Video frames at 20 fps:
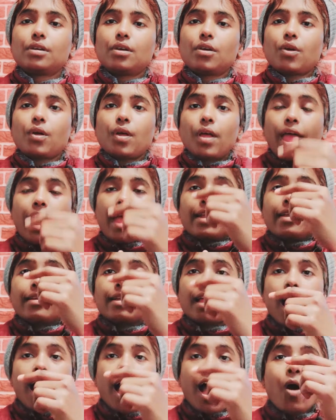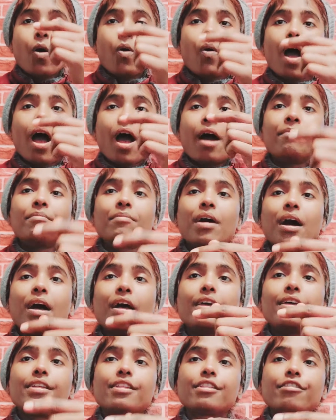and how ama
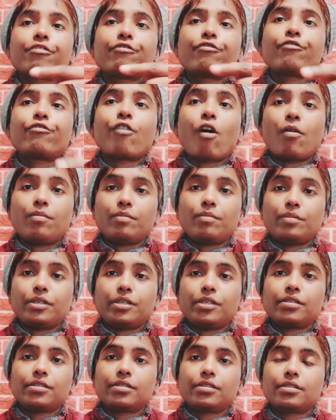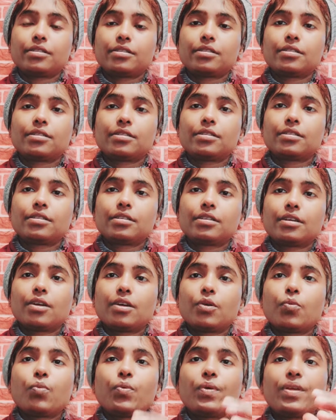is formed
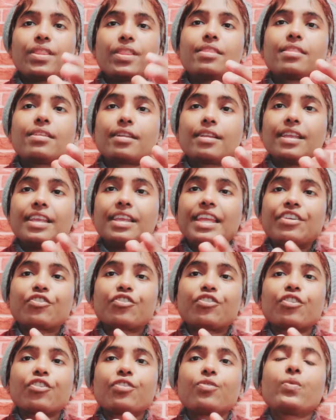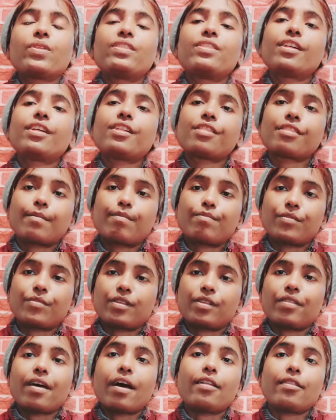with relation with the Sapta
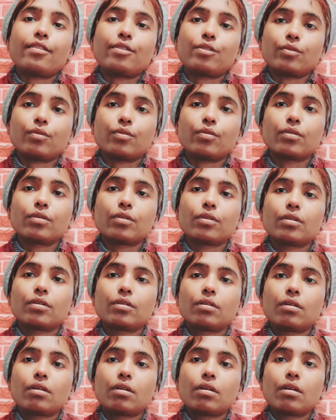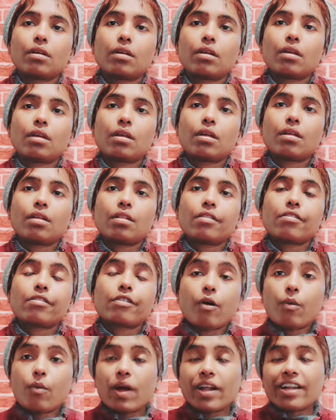Dhatu.
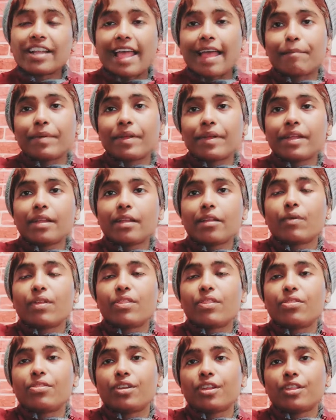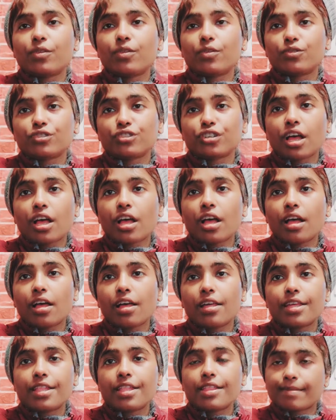So what happened when Tridosha
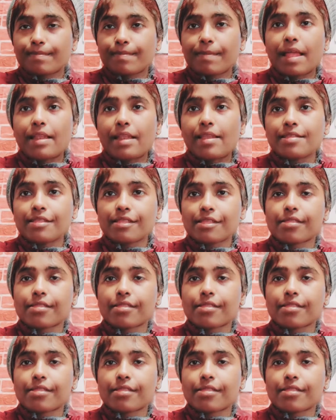is imbalanced?